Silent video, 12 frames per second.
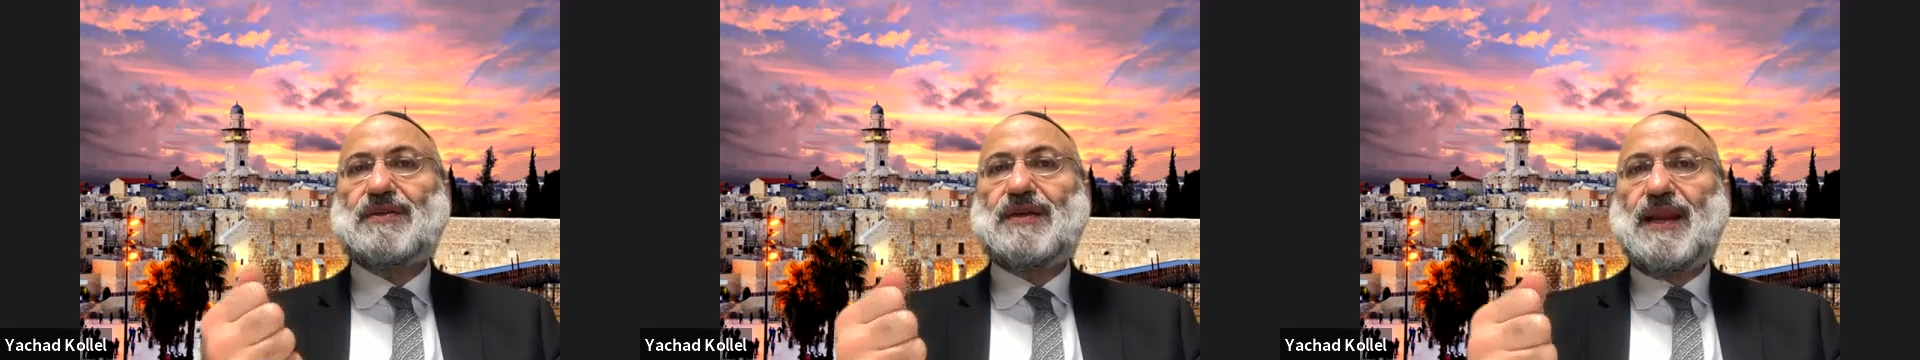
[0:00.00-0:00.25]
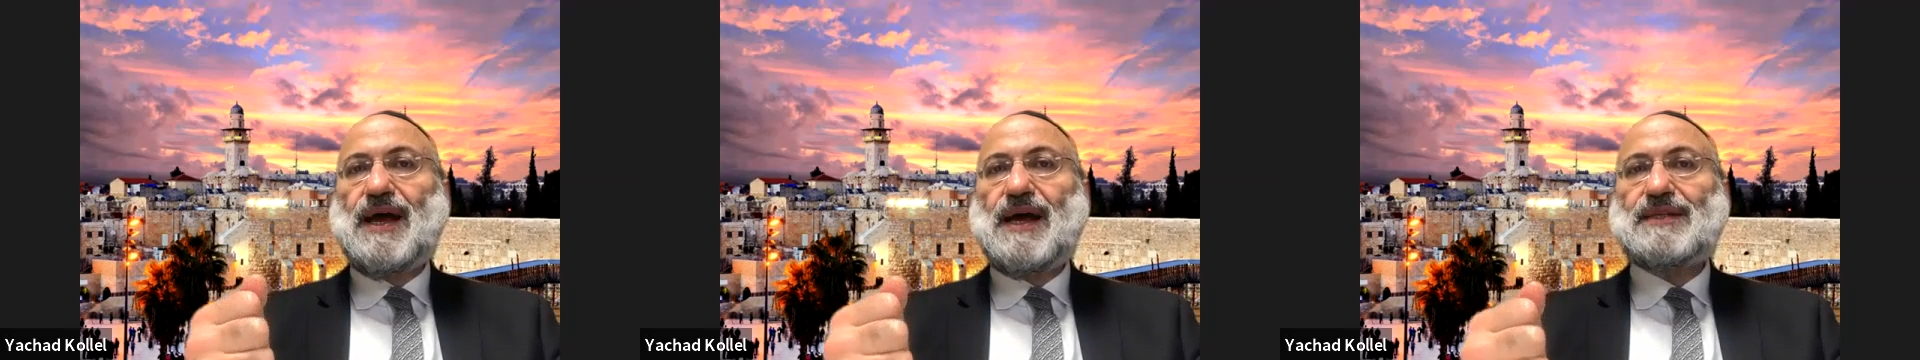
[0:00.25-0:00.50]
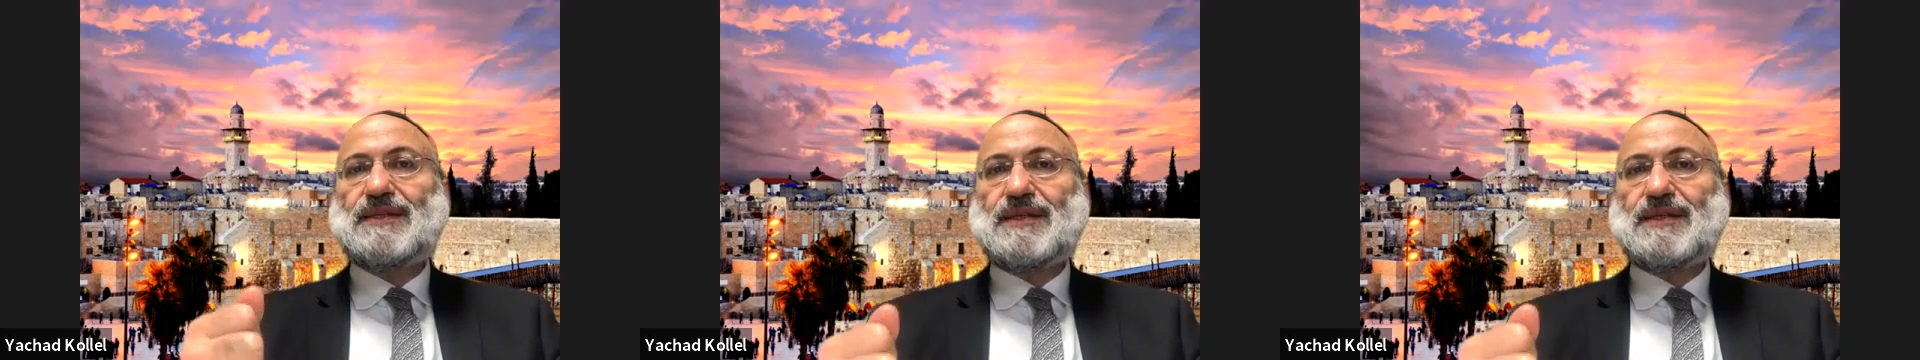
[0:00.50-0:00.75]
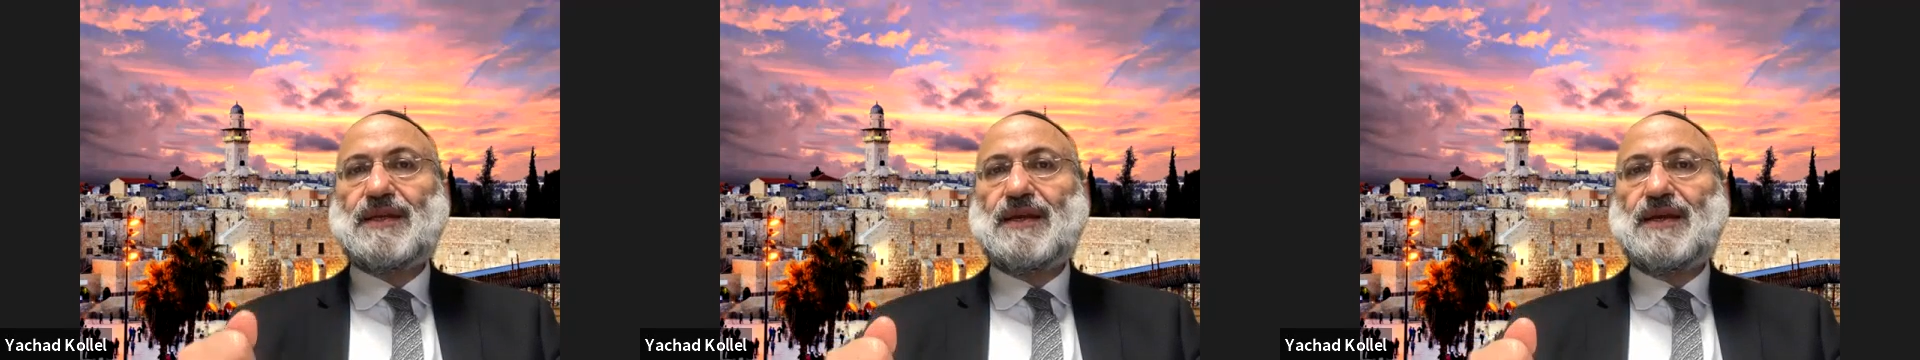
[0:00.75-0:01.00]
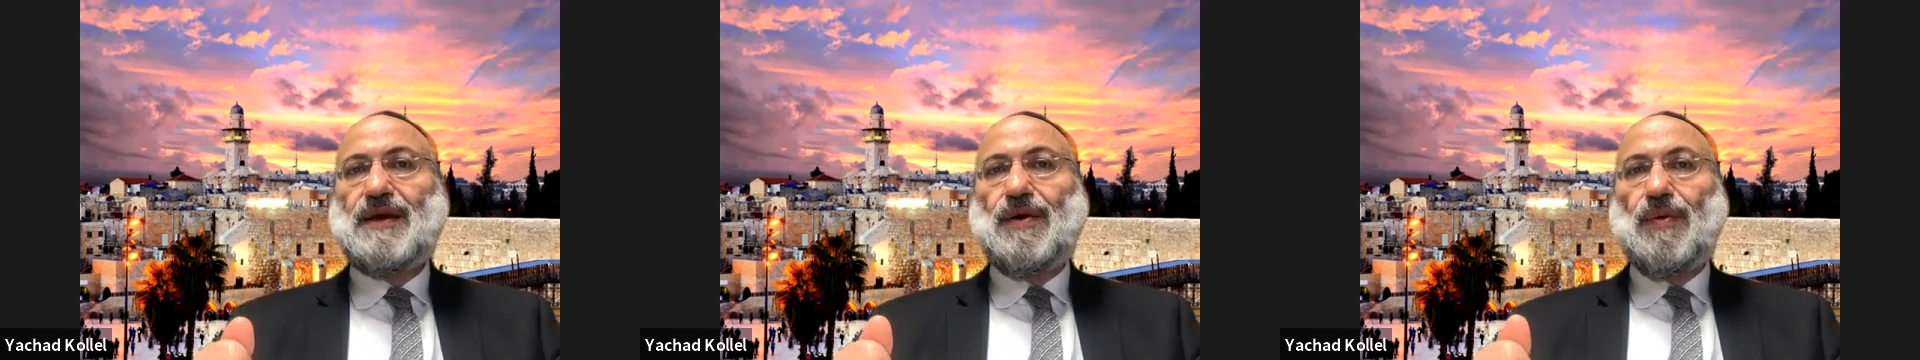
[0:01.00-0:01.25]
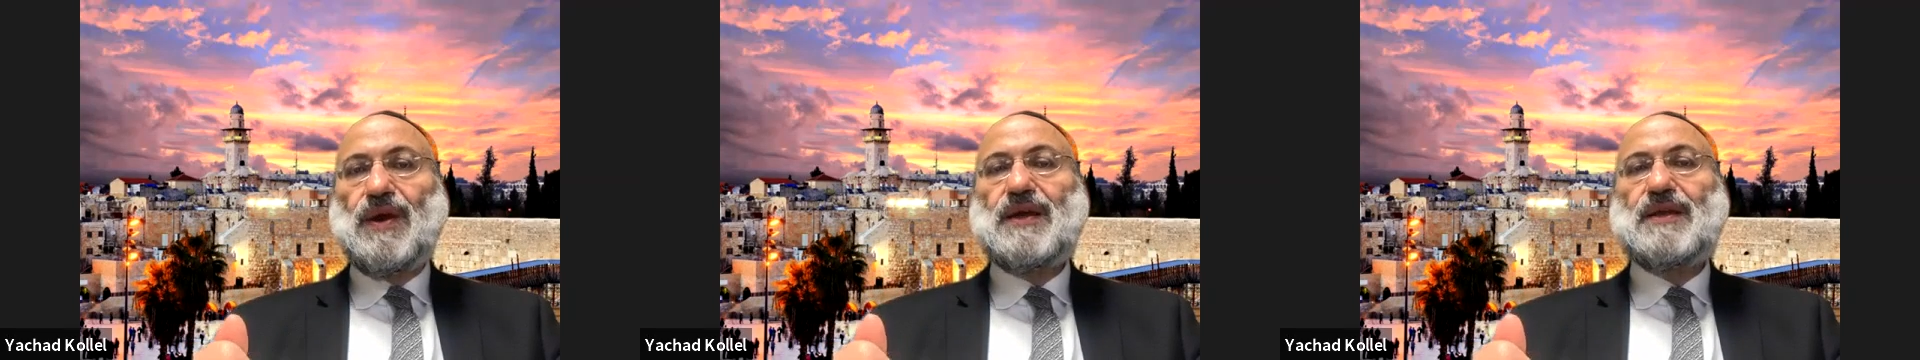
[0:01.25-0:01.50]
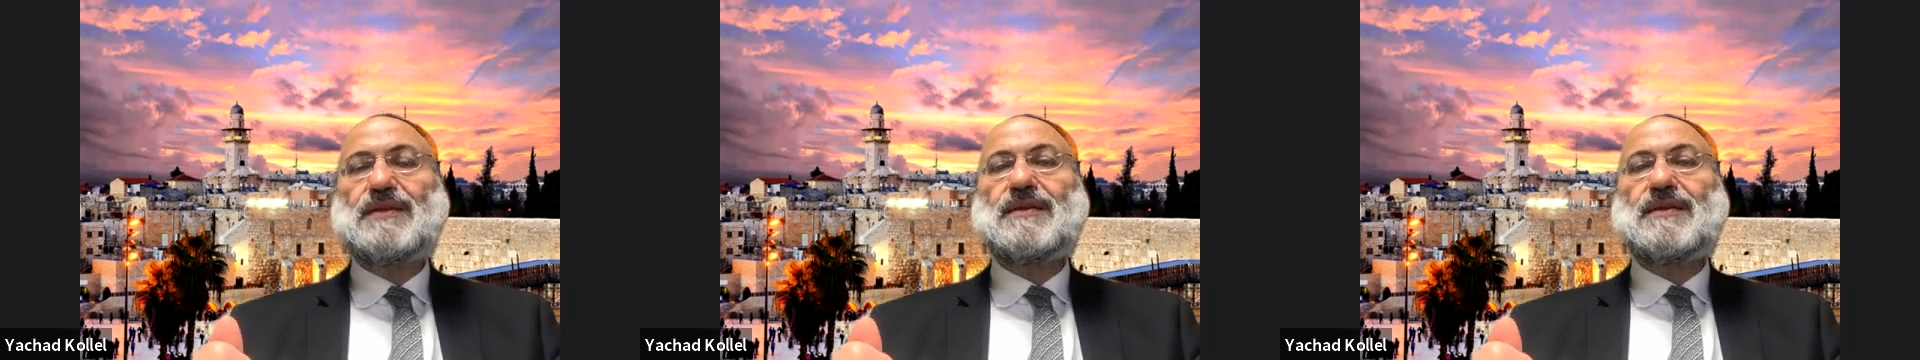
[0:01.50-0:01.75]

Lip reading: tell us when